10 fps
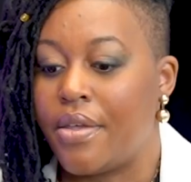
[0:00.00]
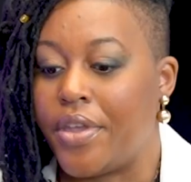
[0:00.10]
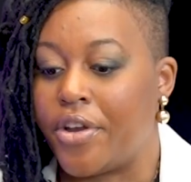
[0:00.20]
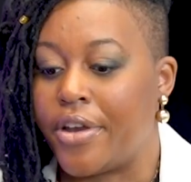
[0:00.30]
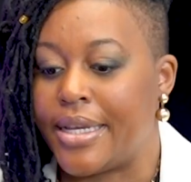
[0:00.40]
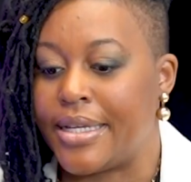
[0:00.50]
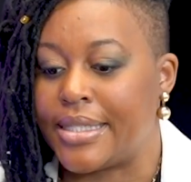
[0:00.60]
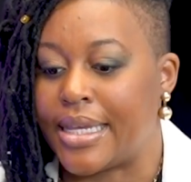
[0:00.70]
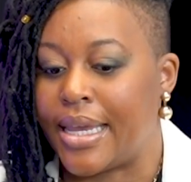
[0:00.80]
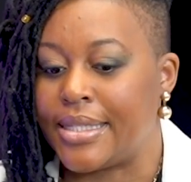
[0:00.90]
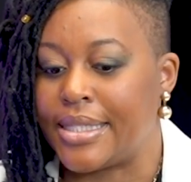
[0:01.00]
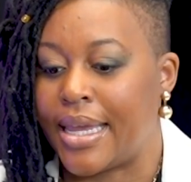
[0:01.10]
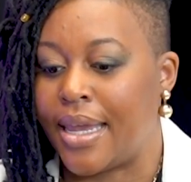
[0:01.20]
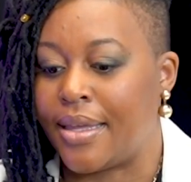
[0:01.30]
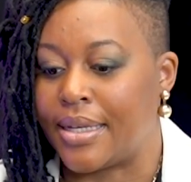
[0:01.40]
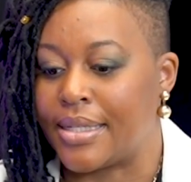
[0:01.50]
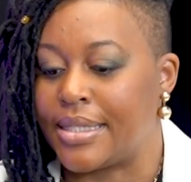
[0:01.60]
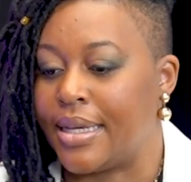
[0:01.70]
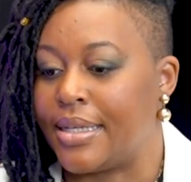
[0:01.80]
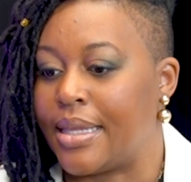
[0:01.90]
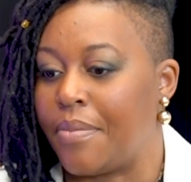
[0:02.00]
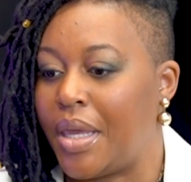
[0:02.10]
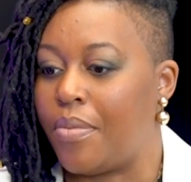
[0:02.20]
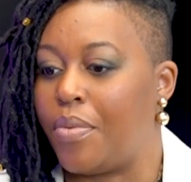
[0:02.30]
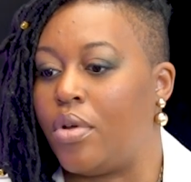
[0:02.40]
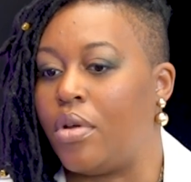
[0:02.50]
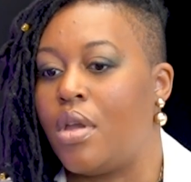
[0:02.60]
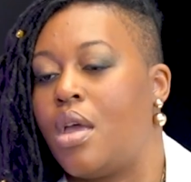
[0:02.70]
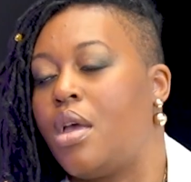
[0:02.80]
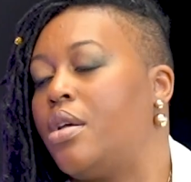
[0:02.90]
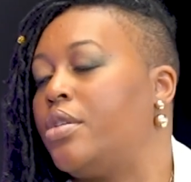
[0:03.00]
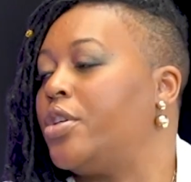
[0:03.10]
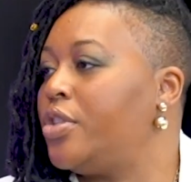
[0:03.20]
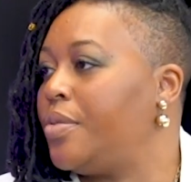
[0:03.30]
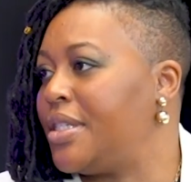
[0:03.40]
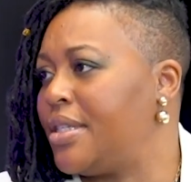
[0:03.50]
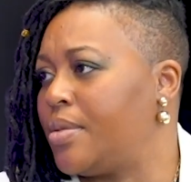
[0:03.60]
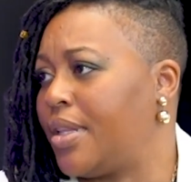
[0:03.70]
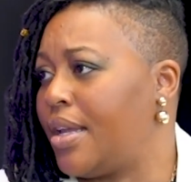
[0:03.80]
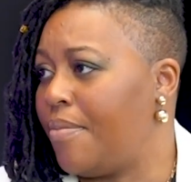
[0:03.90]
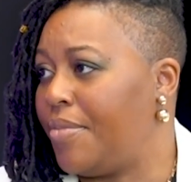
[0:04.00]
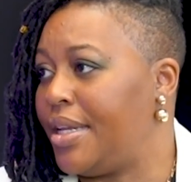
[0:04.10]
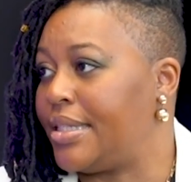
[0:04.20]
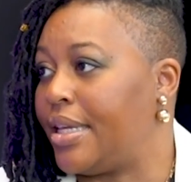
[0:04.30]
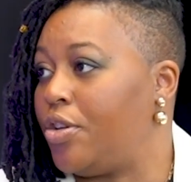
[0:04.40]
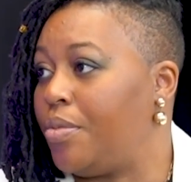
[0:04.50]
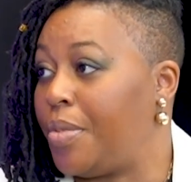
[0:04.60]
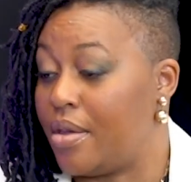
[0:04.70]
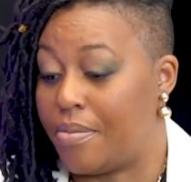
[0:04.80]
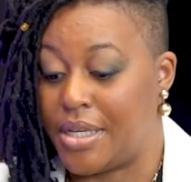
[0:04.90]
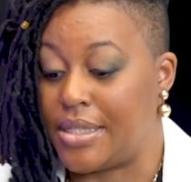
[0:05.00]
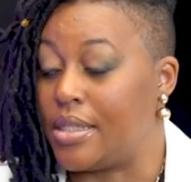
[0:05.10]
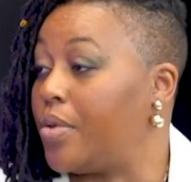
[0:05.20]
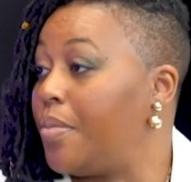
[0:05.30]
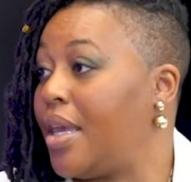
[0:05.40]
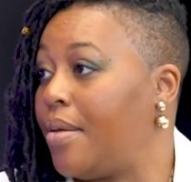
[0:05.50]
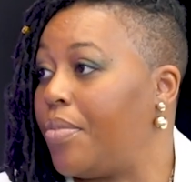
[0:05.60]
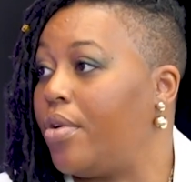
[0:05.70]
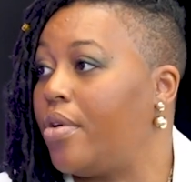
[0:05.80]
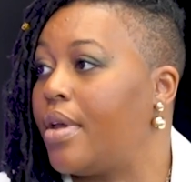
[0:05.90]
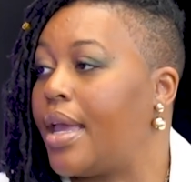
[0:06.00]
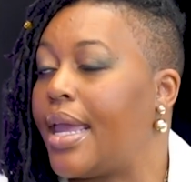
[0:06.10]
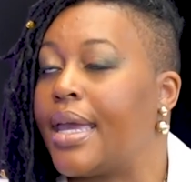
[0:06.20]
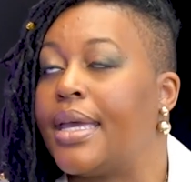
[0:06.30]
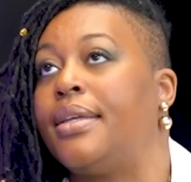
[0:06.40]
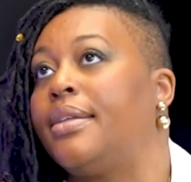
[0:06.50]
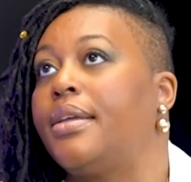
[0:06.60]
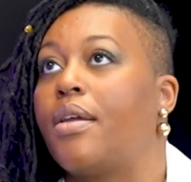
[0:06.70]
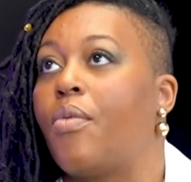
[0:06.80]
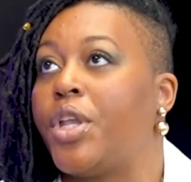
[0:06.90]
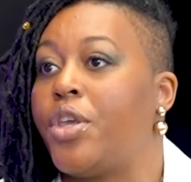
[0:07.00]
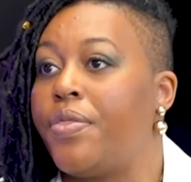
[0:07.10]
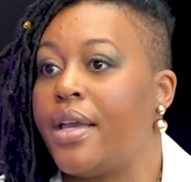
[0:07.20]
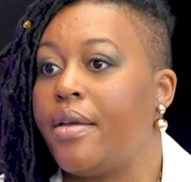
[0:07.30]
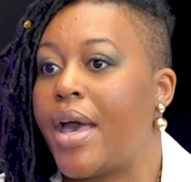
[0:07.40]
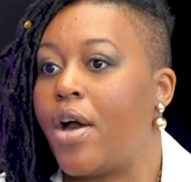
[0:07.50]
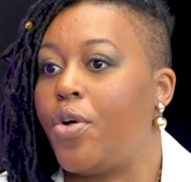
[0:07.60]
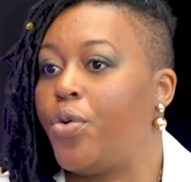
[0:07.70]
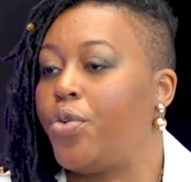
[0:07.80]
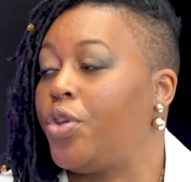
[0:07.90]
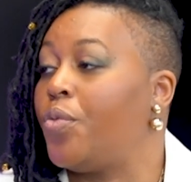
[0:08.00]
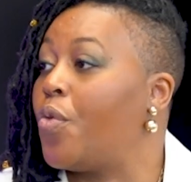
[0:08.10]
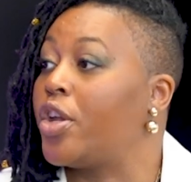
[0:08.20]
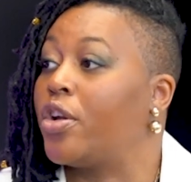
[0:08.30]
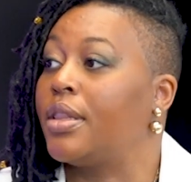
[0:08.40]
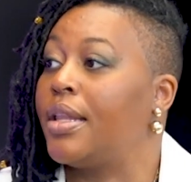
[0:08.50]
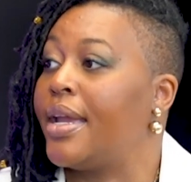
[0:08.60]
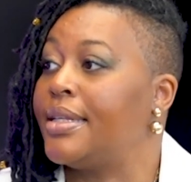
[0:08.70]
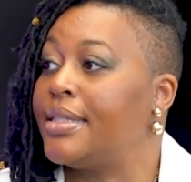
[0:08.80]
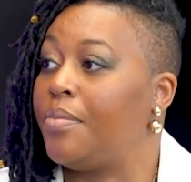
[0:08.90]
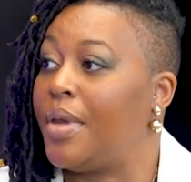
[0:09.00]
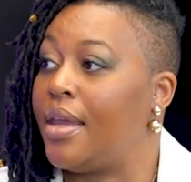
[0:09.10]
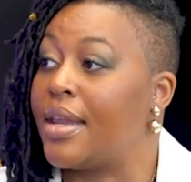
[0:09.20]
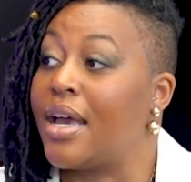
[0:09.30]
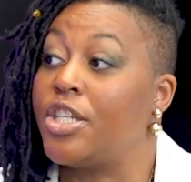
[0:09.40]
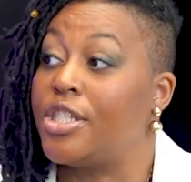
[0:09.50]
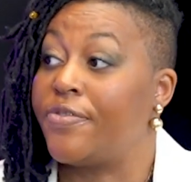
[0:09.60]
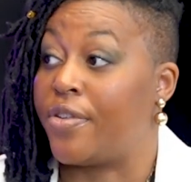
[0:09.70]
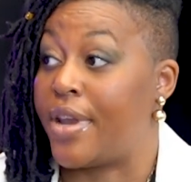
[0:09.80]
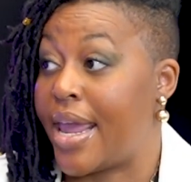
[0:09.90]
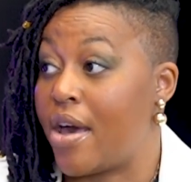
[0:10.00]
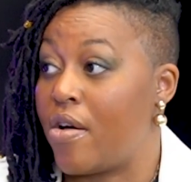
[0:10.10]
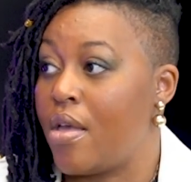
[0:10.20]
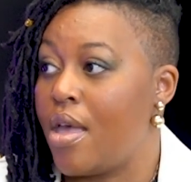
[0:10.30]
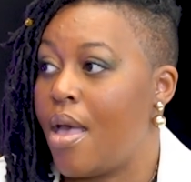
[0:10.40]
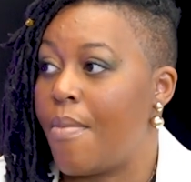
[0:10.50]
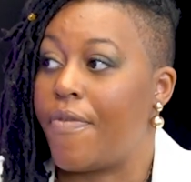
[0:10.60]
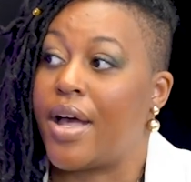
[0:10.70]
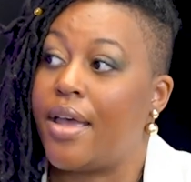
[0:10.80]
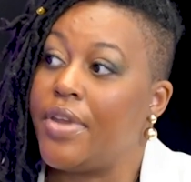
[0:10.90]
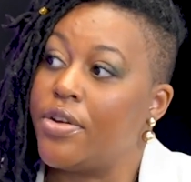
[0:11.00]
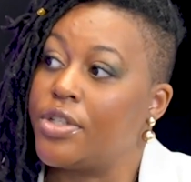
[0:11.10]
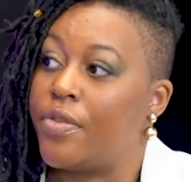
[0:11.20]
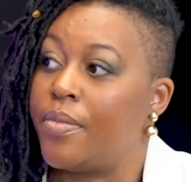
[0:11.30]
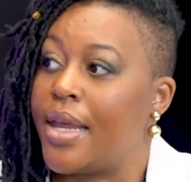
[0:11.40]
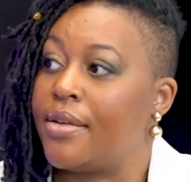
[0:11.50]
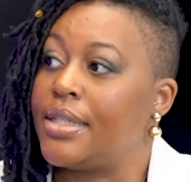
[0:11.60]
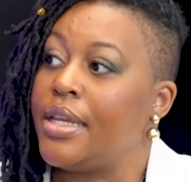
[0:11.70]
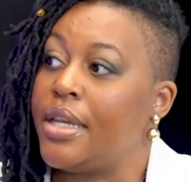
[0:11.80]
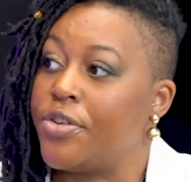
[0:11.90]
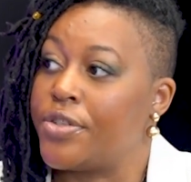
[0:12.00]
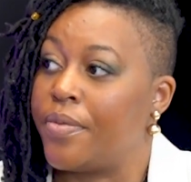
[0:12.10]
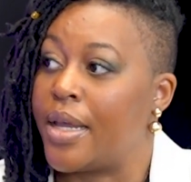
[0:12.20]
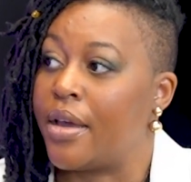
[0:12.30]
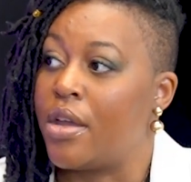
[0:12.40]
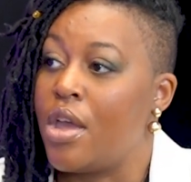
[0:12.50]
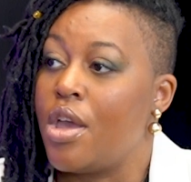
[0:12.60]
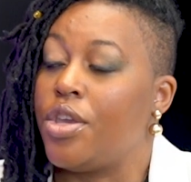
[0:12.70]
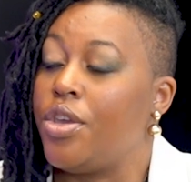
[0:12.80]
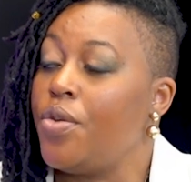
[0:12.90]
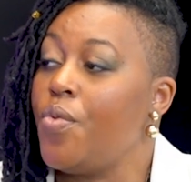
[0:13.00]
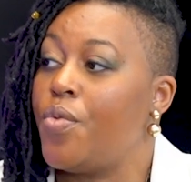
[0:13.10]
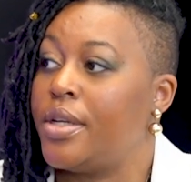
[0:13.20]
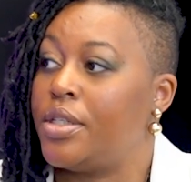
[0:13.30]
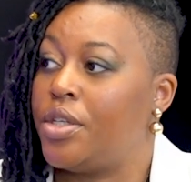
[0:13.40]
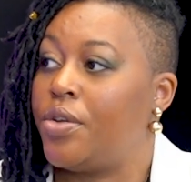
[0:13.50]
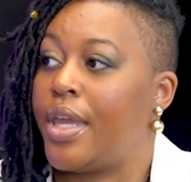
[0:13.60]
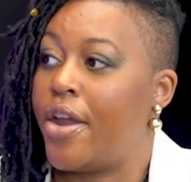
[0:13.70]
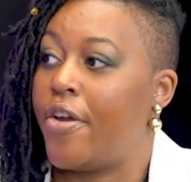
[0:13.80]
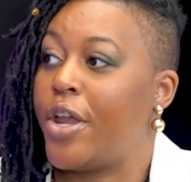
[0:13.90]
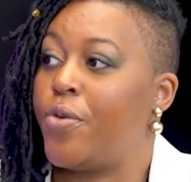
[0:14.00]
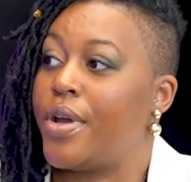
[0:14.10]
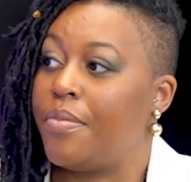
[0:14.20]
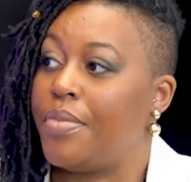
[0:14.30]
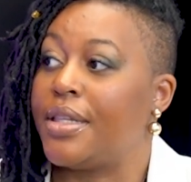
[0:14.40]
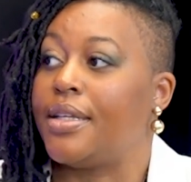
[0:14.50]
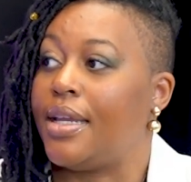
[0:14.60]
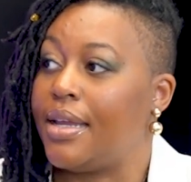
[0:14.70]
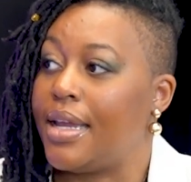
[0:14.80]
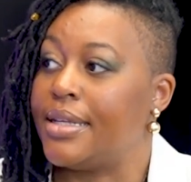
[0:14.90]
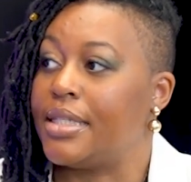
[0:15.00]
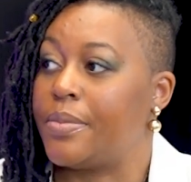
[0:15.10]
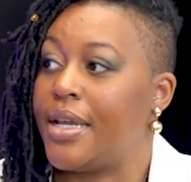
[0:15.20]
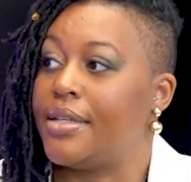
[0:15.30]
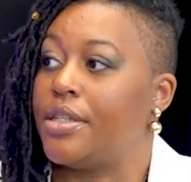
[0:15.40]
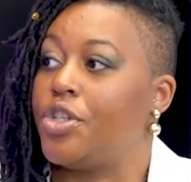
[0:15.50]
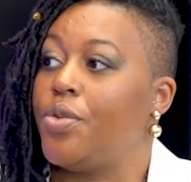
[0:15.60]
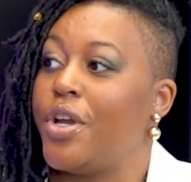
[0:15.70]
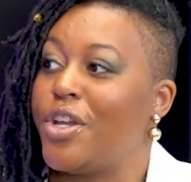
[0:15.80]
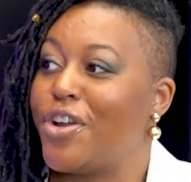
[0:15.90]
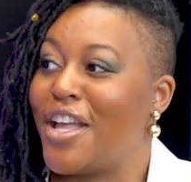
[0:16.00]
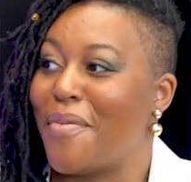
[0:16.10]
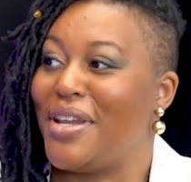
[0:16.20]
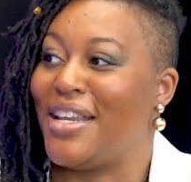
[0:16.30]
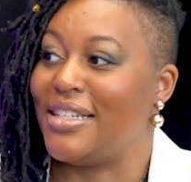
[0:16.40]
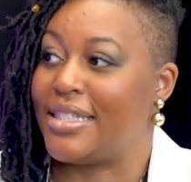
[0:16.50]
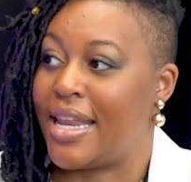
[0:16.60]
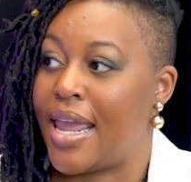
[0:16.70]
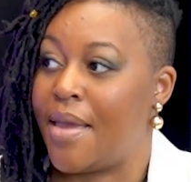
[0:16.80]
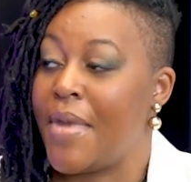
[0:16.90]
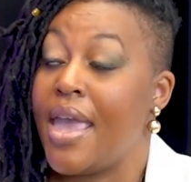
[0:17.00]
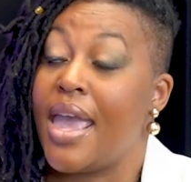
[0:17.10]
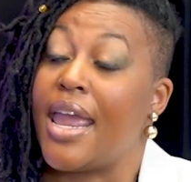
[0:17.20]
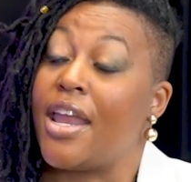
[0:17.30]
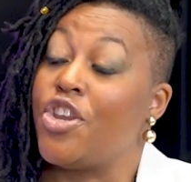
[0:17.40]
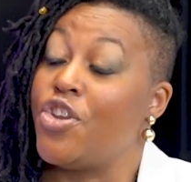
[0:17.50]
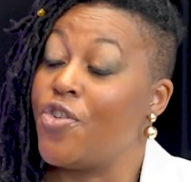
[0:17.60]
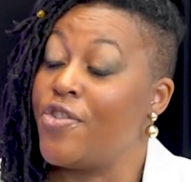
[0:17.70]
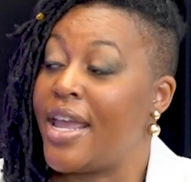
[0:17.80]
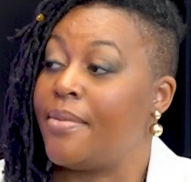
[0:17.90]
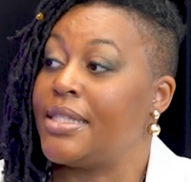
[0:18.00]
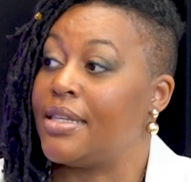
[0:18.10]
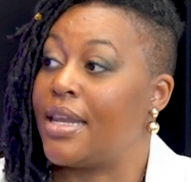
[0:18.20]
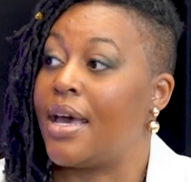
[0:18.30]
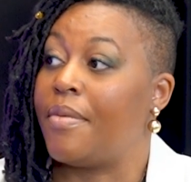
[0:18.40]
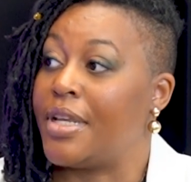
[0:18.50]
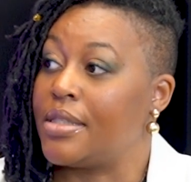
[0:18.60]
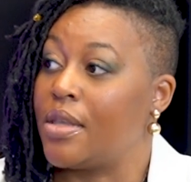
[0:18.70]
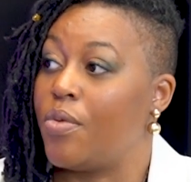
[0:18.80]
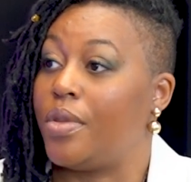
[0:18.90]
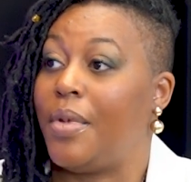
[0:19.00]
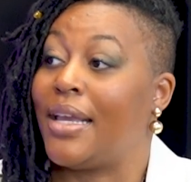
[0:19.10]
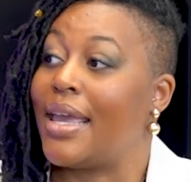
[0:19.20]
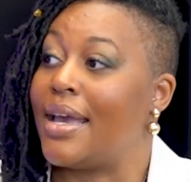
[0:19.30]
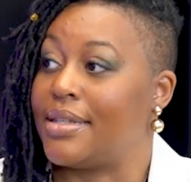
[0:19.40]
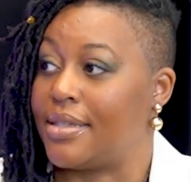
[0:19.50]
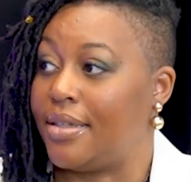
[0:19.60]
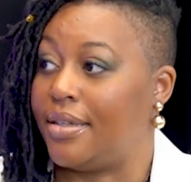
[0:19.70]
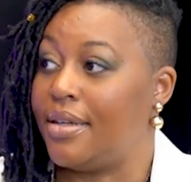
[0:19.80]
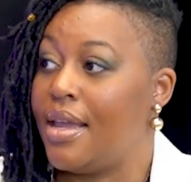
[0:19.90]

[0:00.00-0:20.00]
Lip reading: There is a saying that says that people don't do business with companies, they do business with people. And when you think about who you want your client to be, not just for now, but 5 years from now, 10 years from now, you want to carry credibility into spaces. You want your company's name and your name synonymous with being excellent.